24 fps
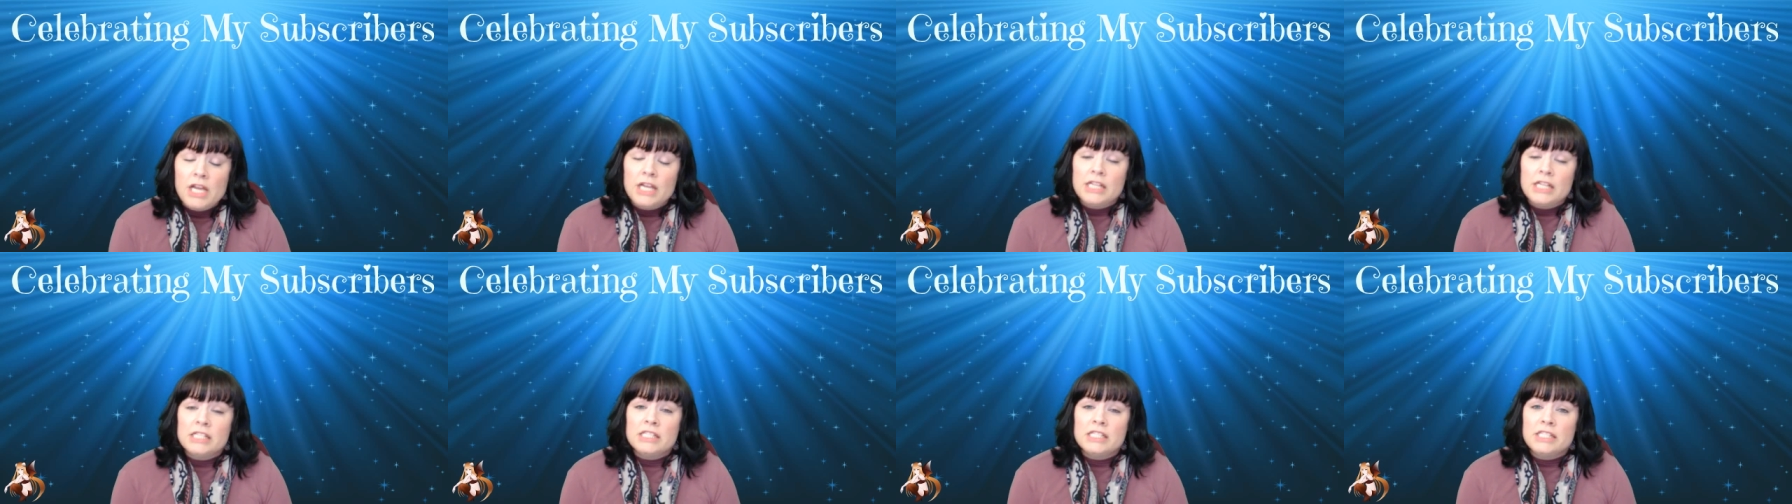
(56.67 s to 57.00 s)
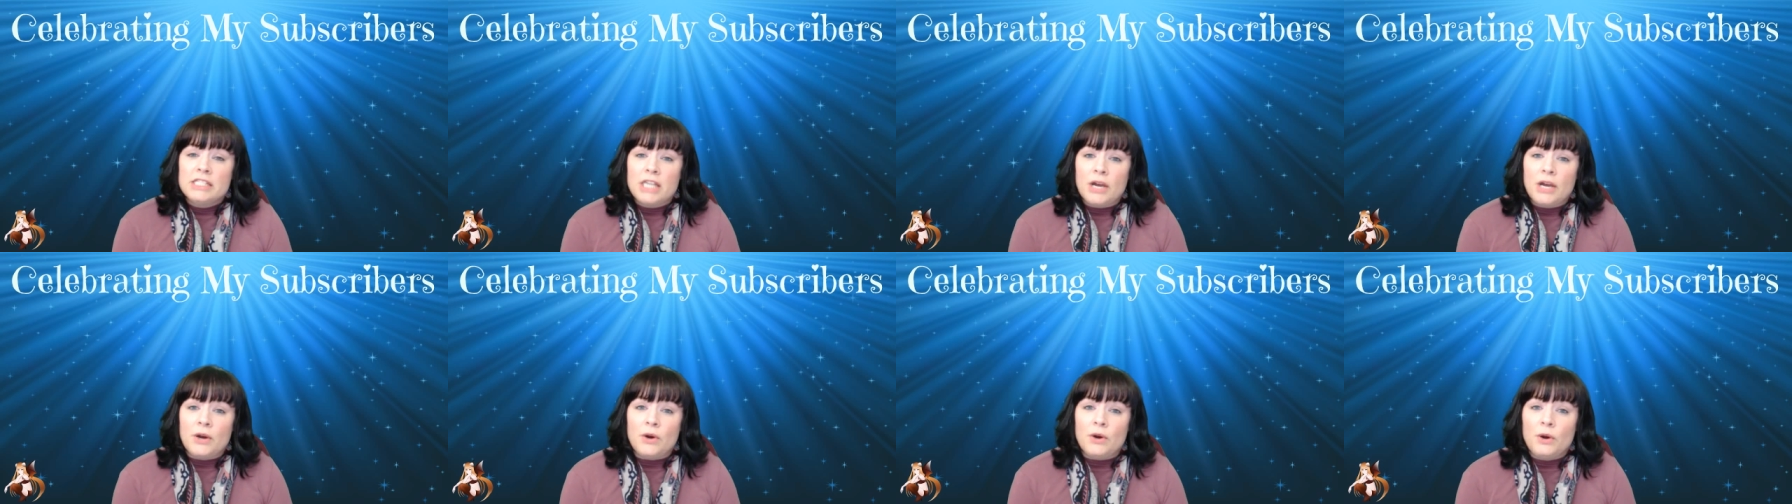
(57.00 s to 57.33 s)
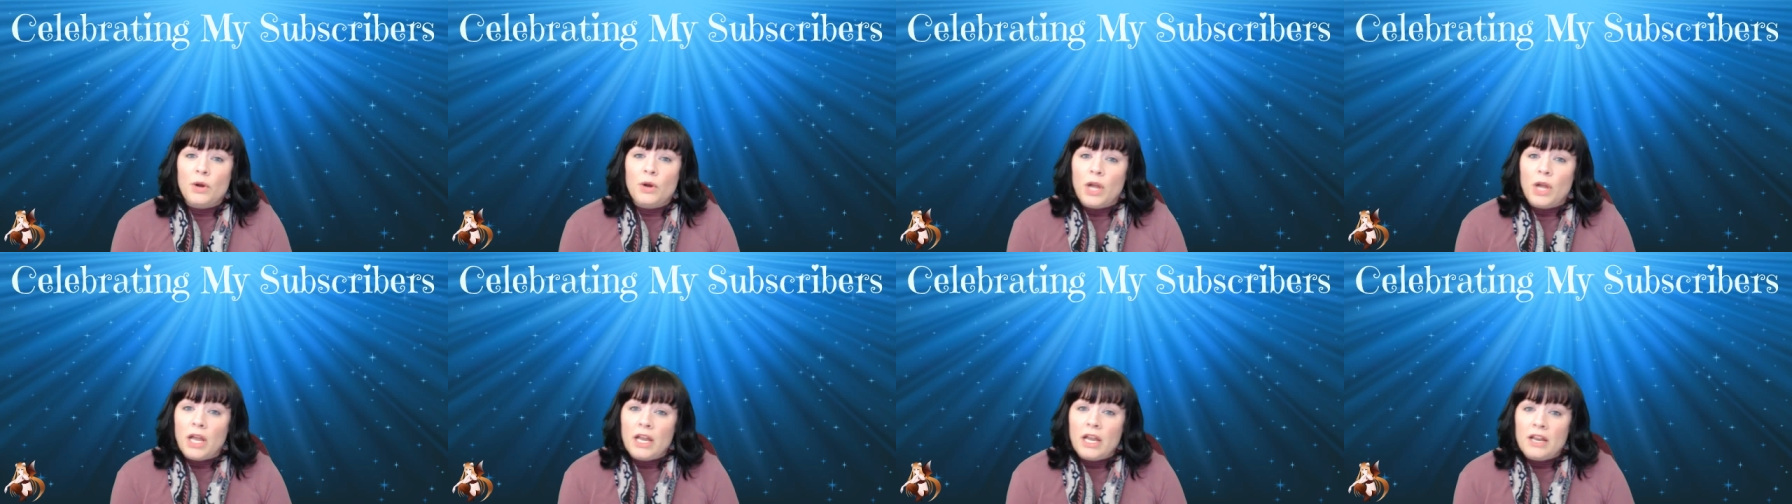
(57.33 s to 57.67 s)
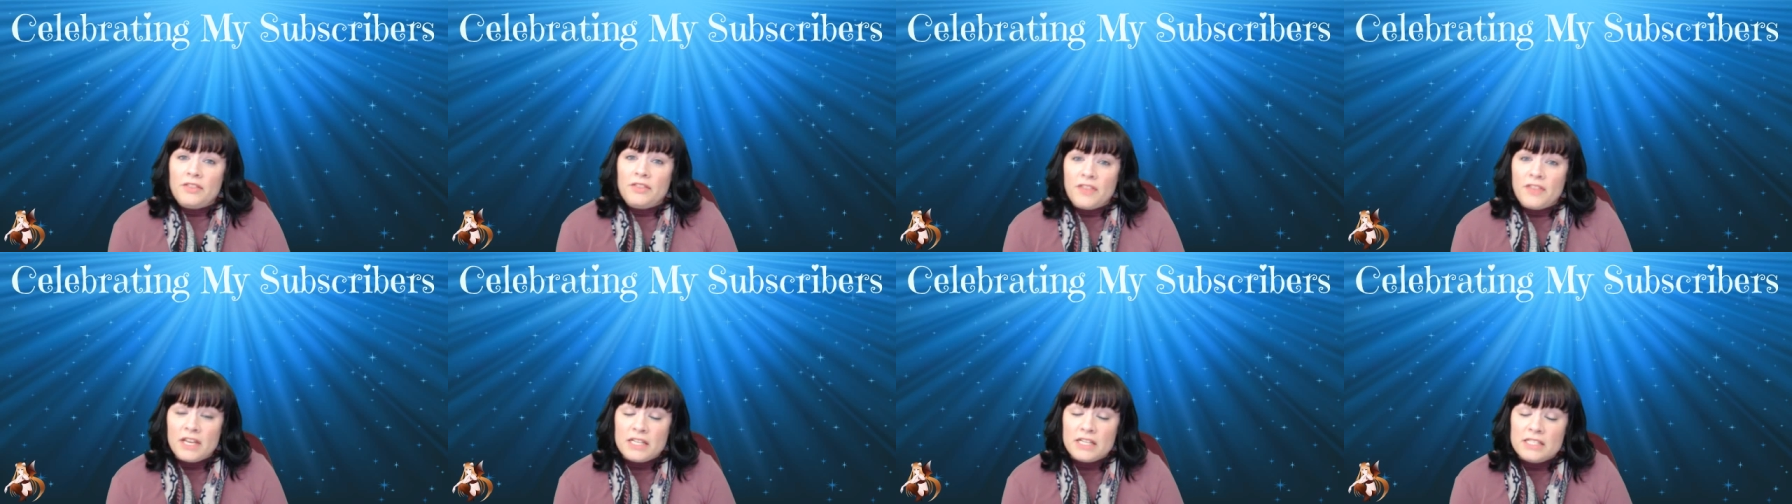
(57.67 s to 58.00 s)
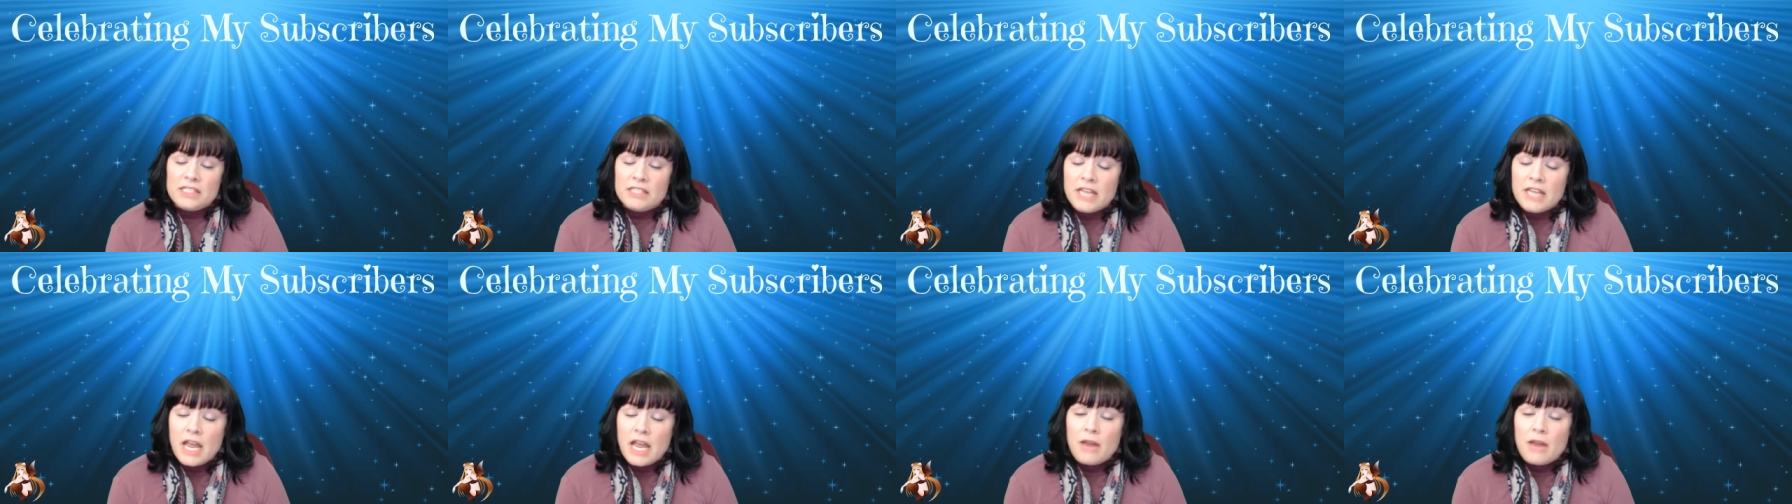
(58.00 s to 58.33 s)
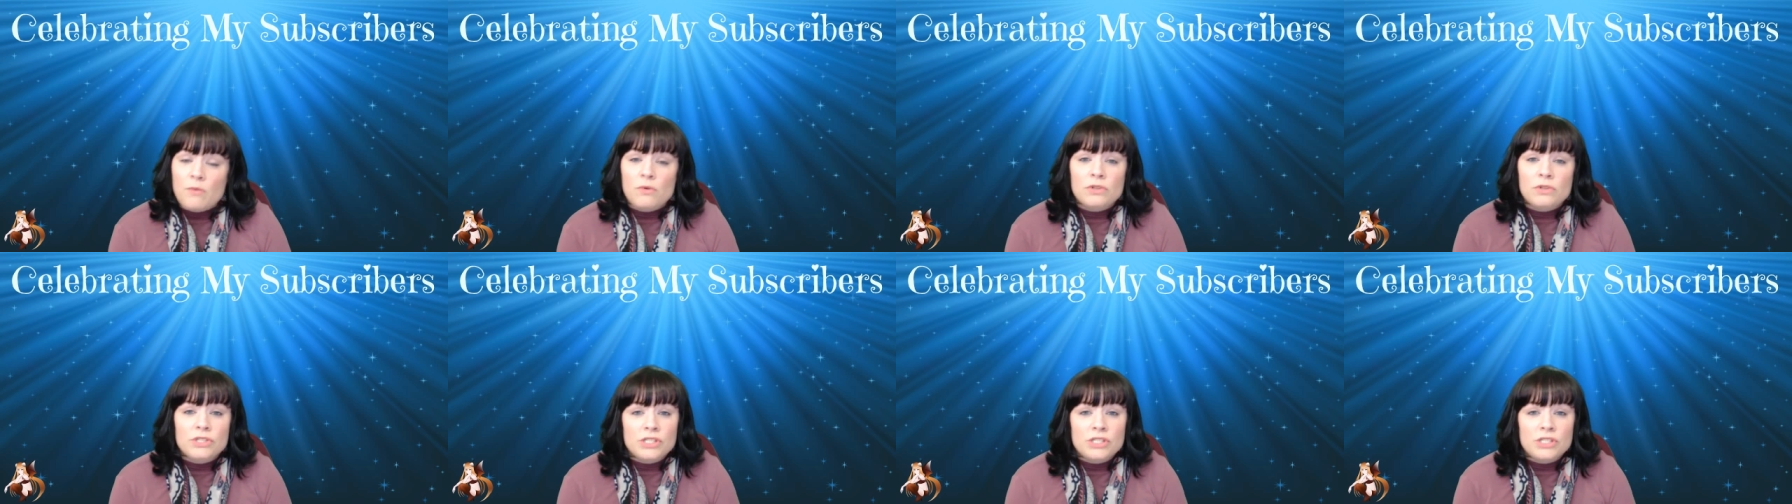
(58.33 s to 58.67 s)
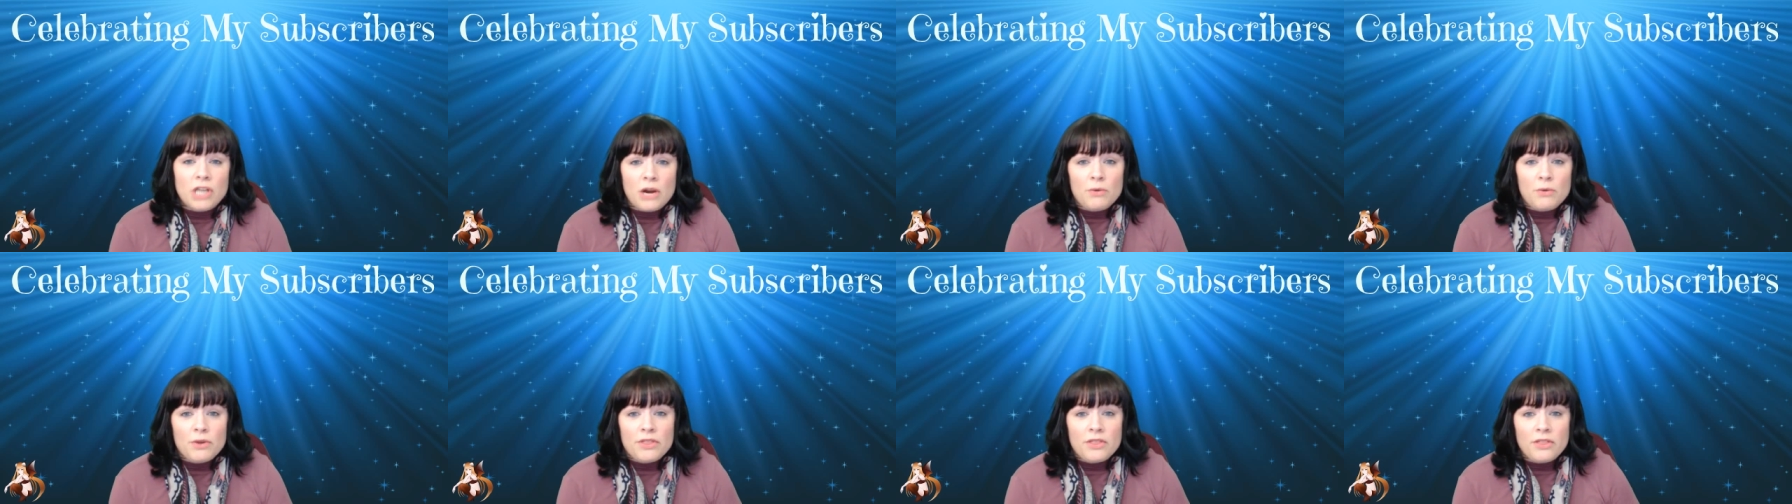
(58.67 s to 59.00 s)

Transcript: So, I think today we'll start with